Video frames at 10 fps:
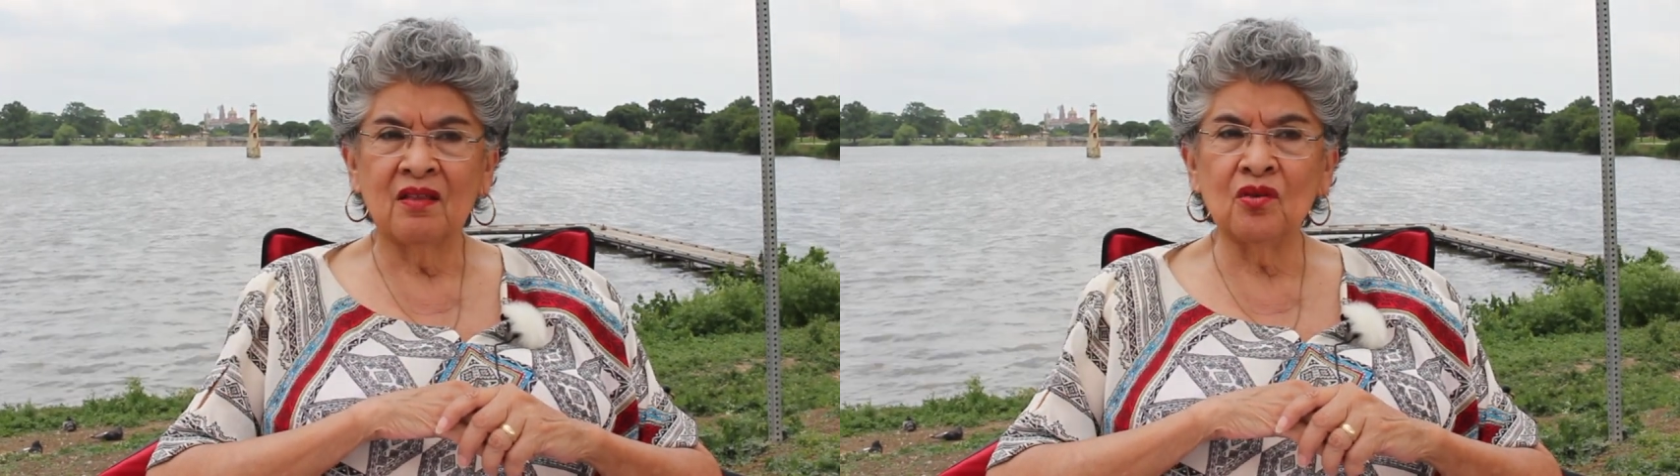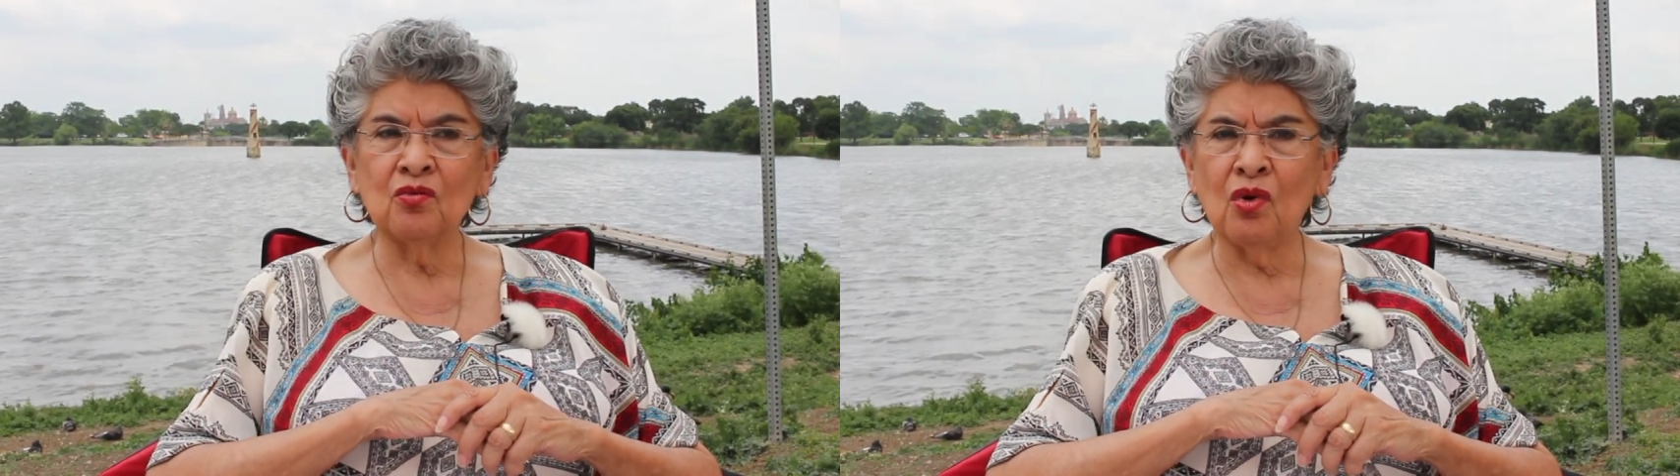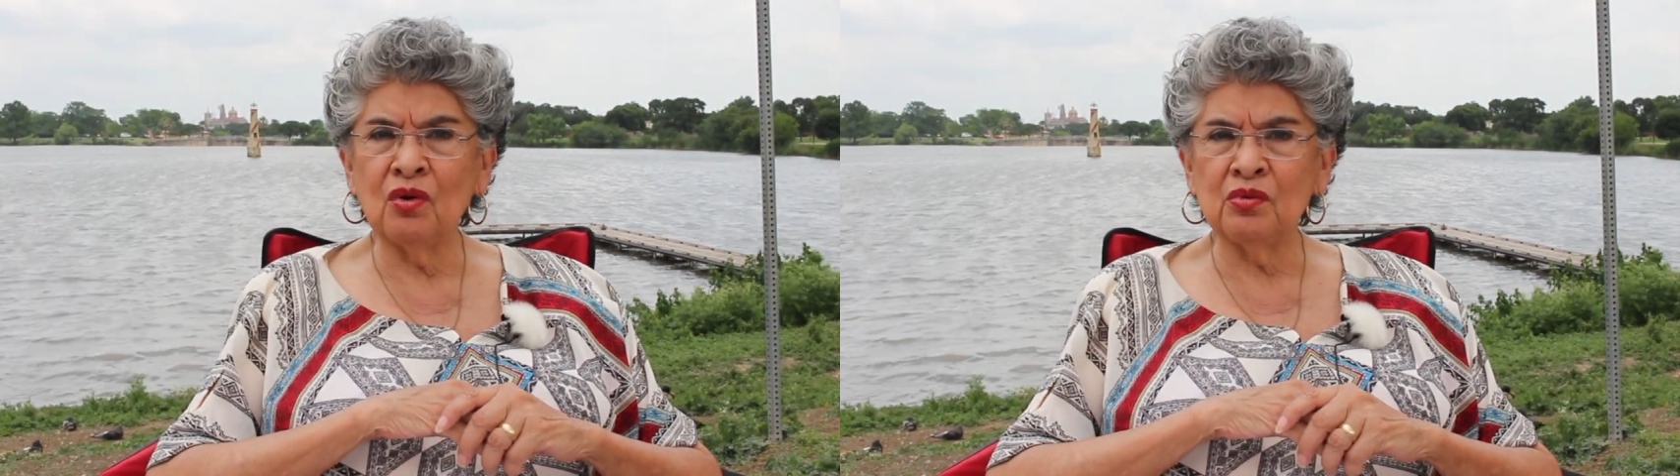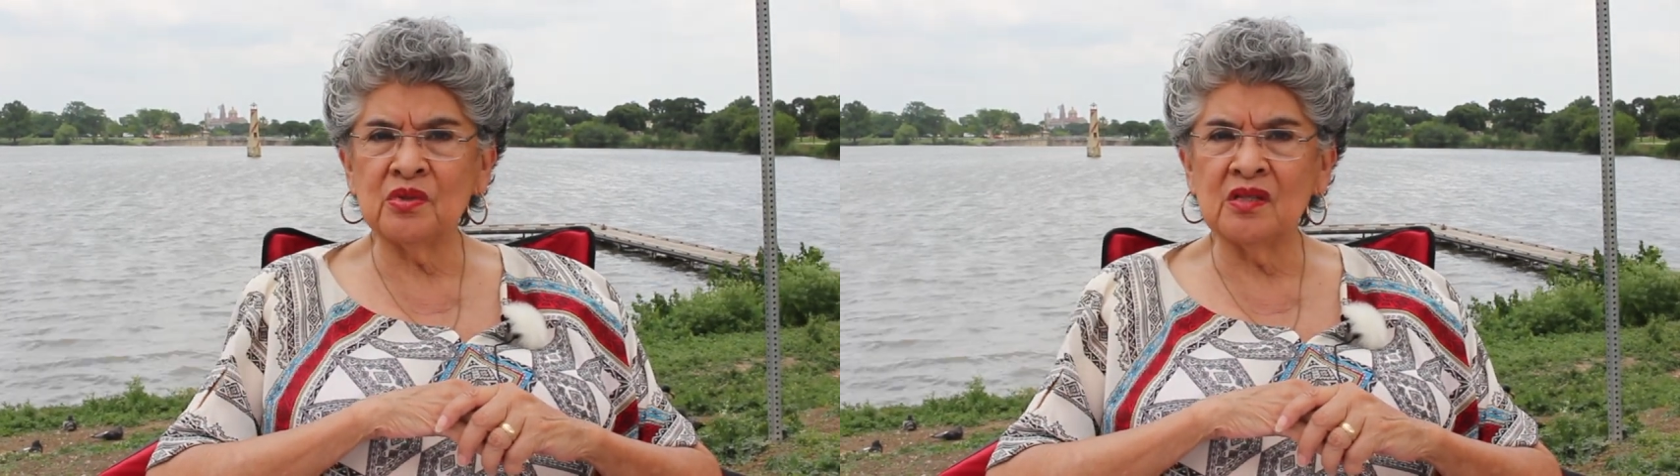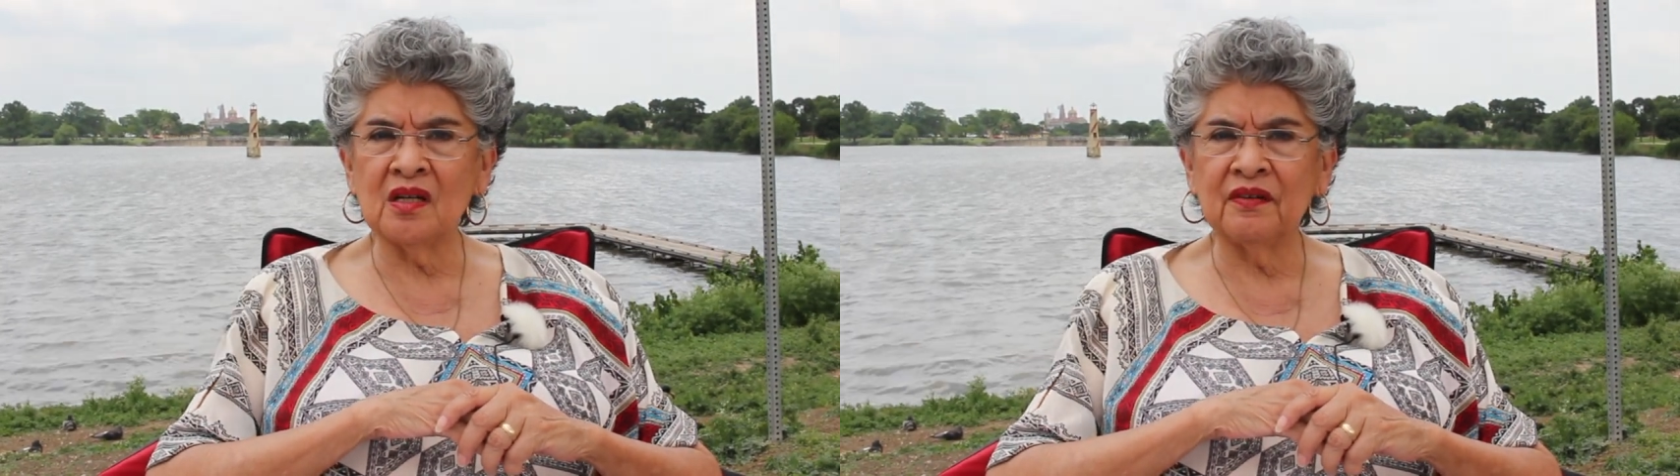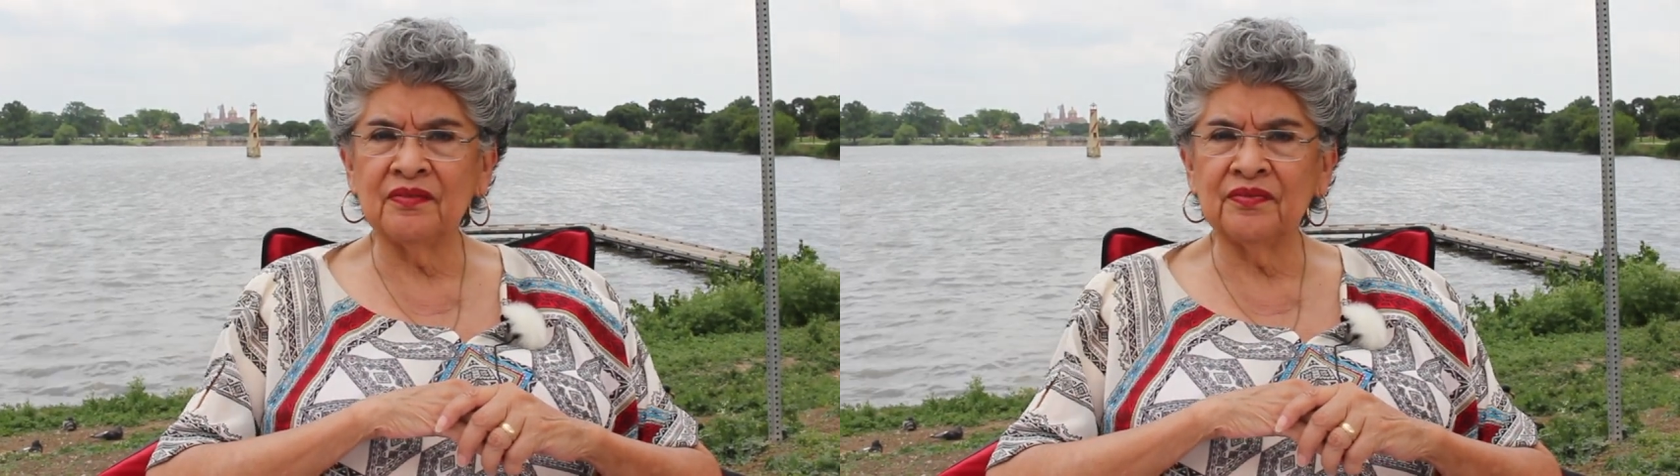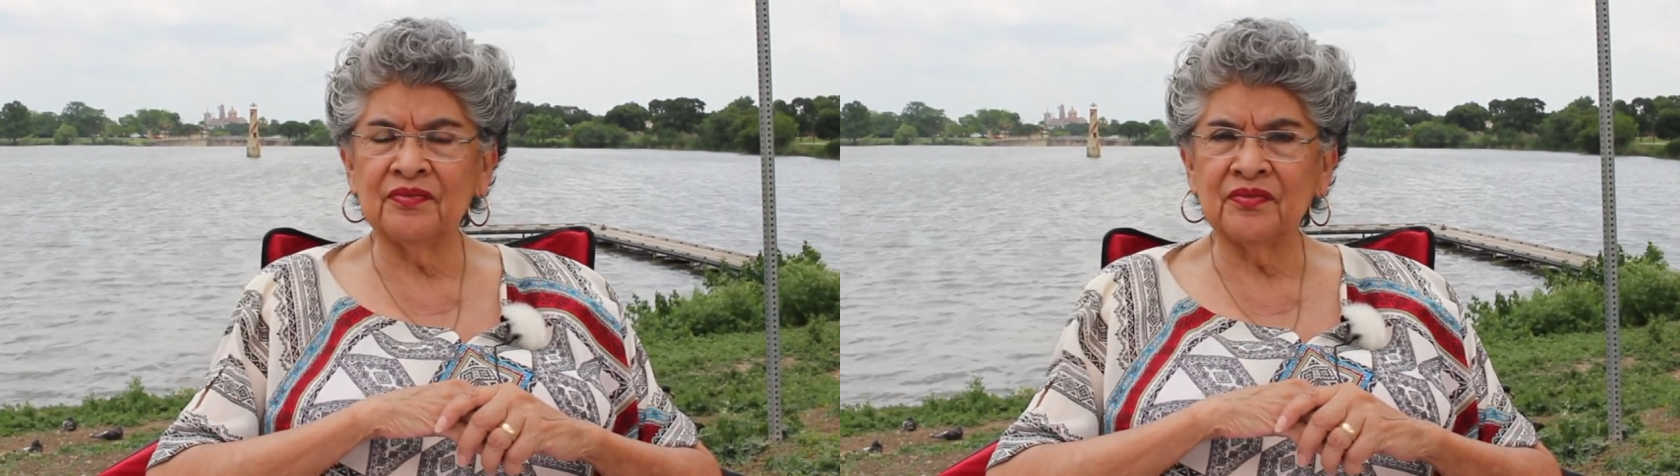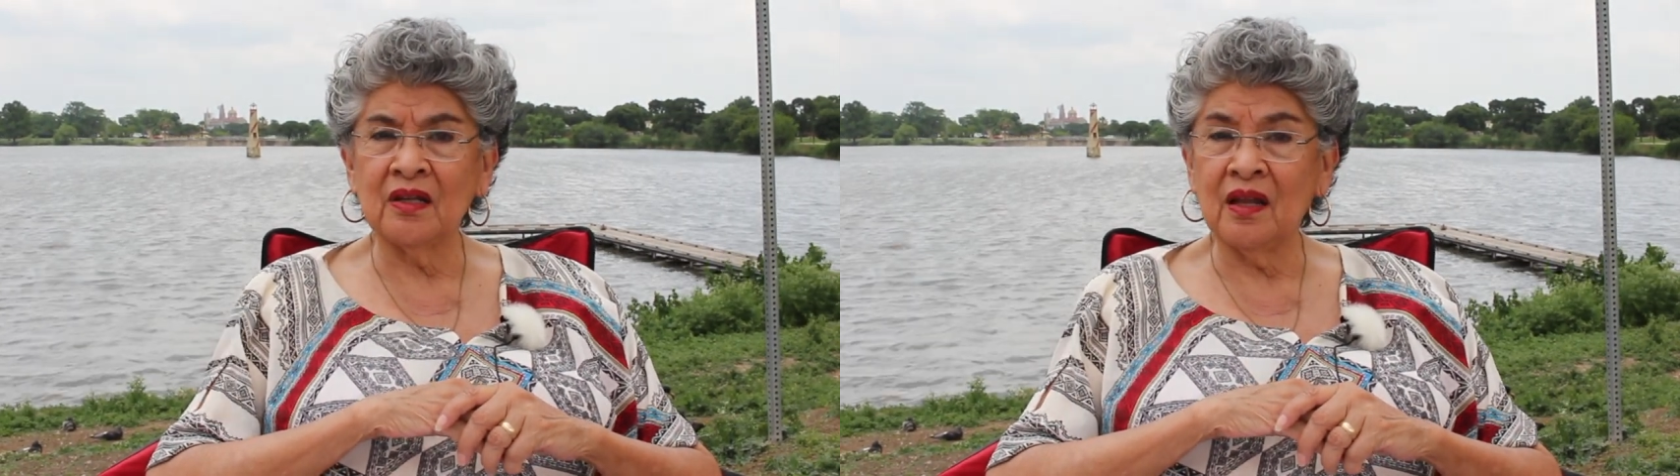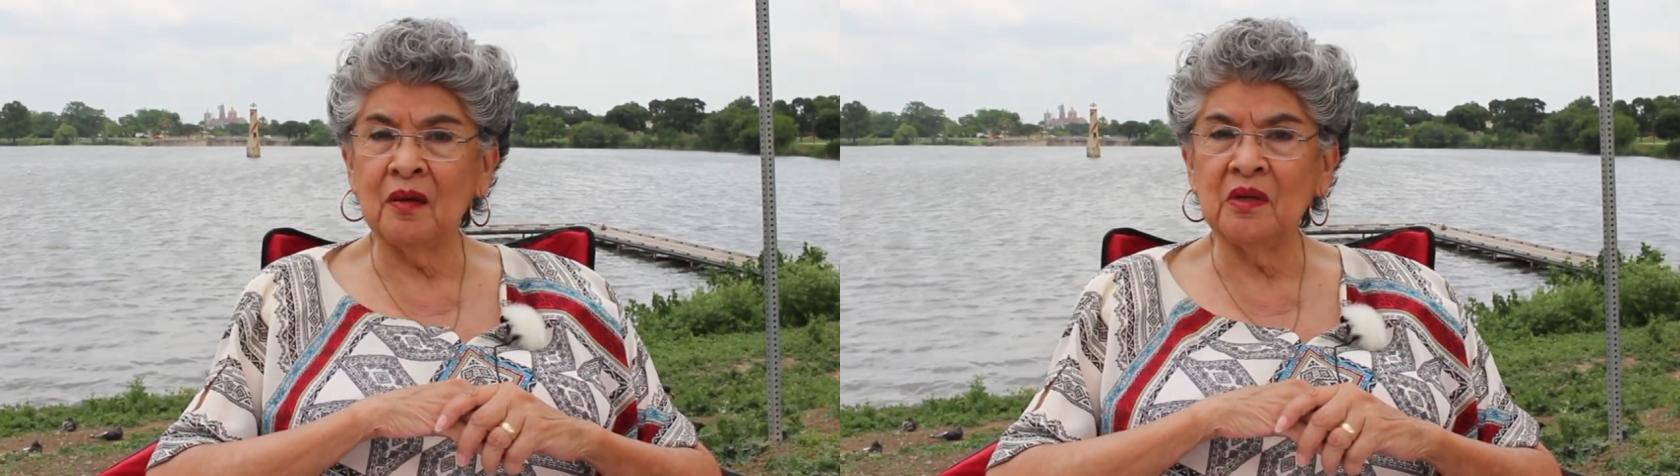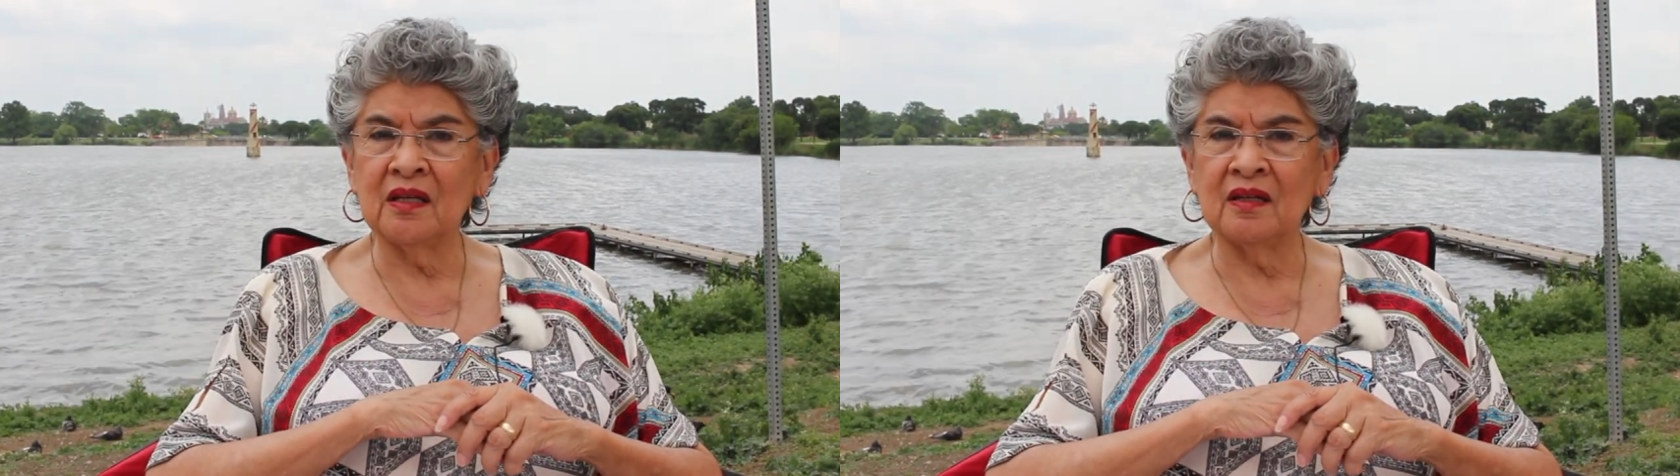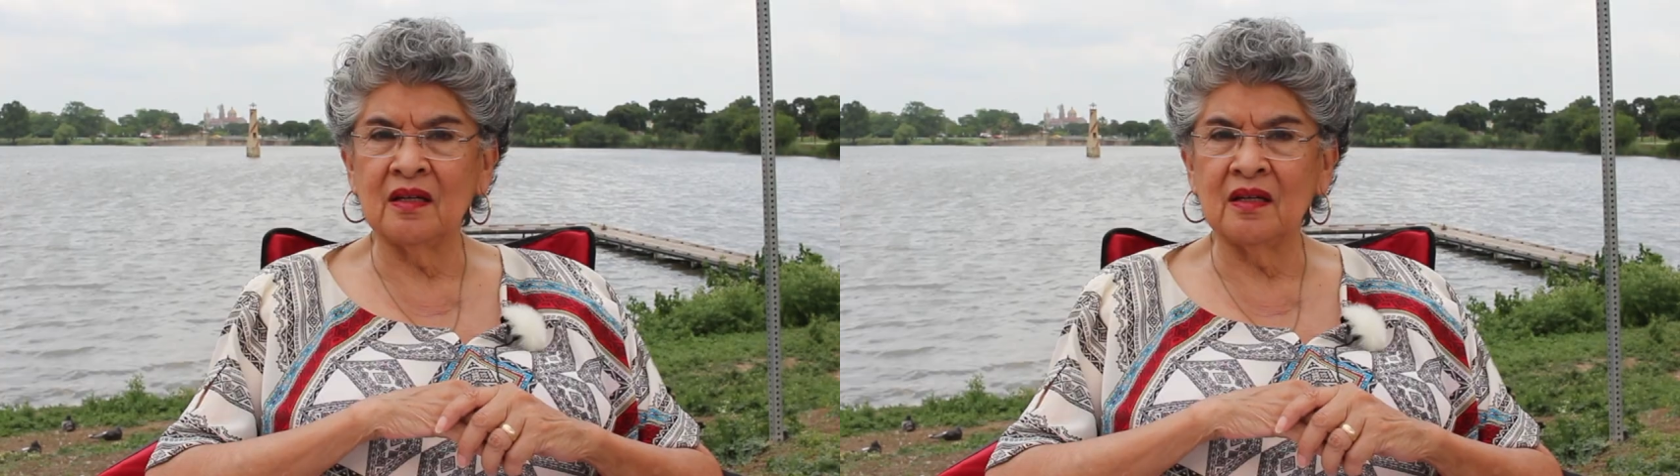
the woes of climate